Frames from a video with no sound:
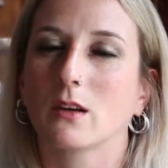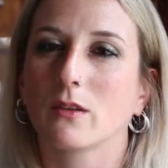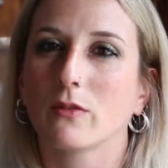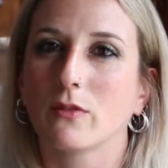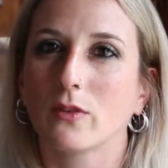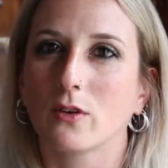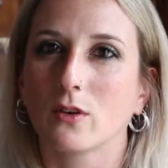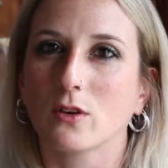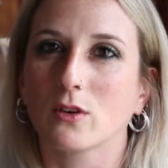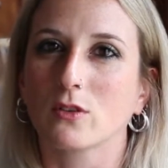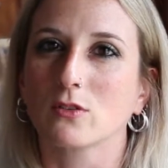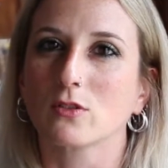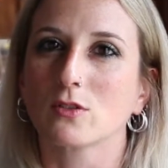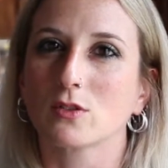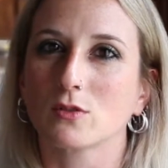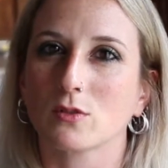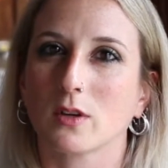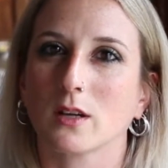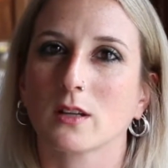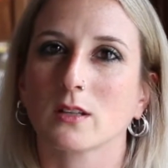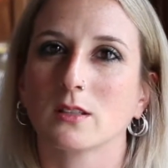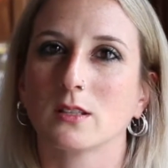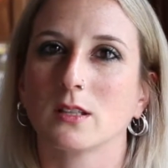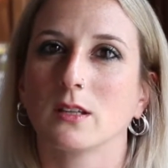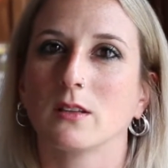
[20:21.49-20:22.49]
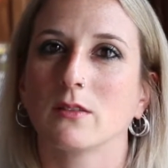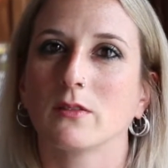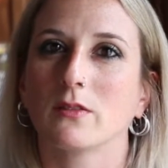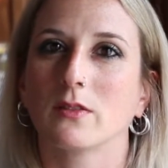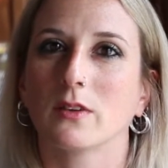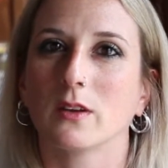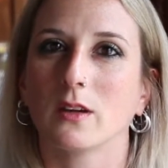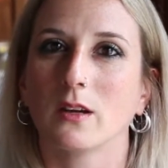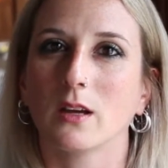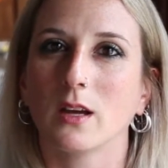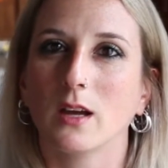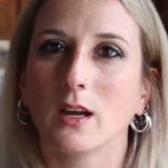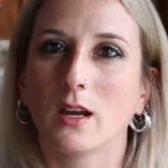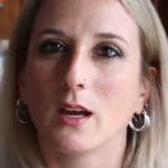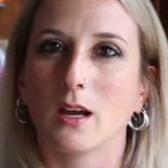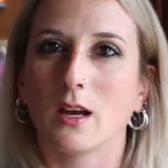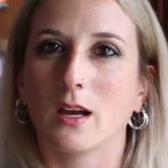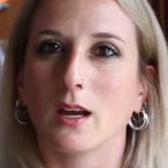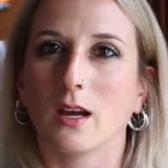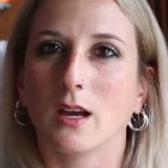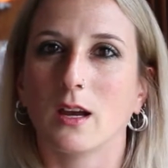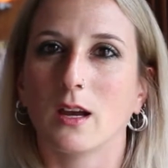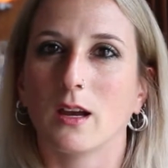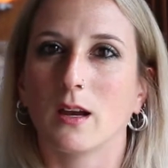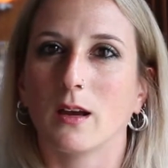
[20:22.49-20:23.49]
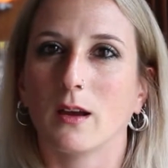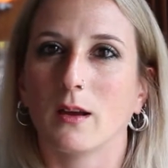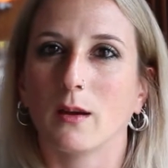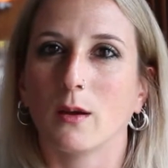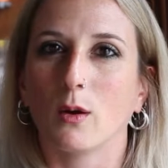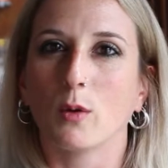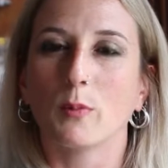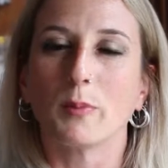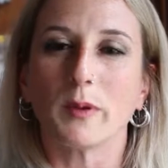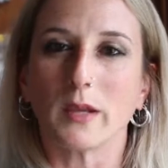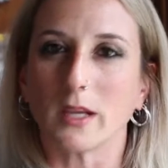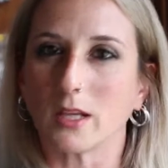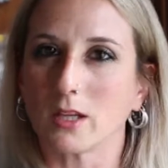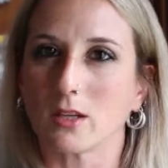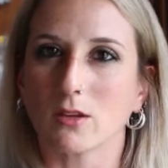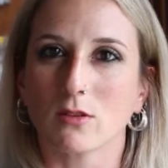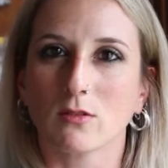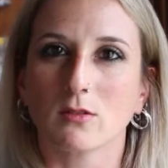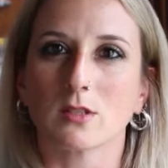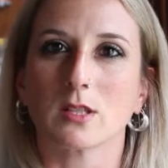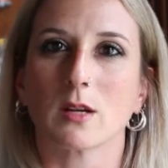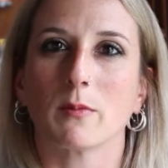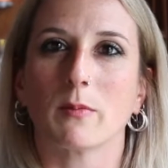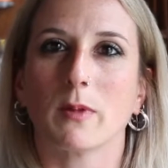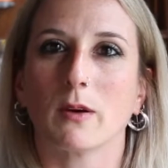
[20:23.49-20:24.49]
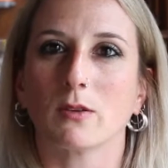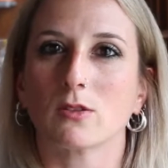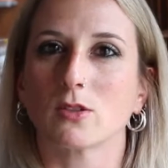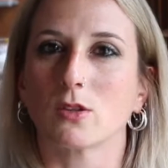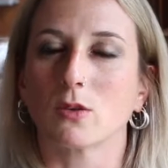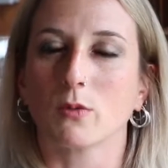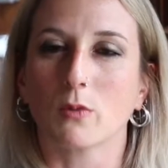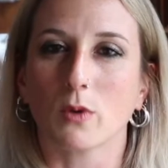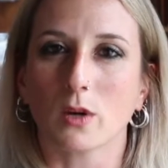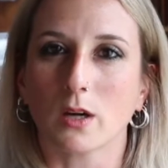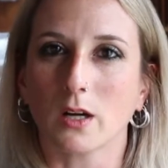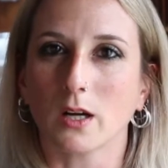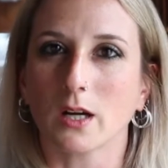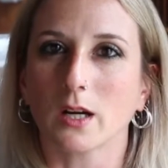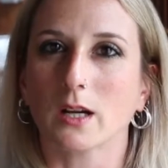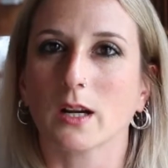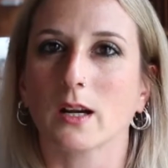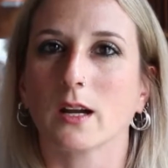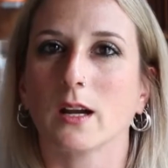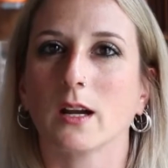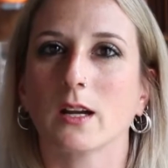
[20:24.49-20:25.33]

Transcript: for constructive opinions about your work.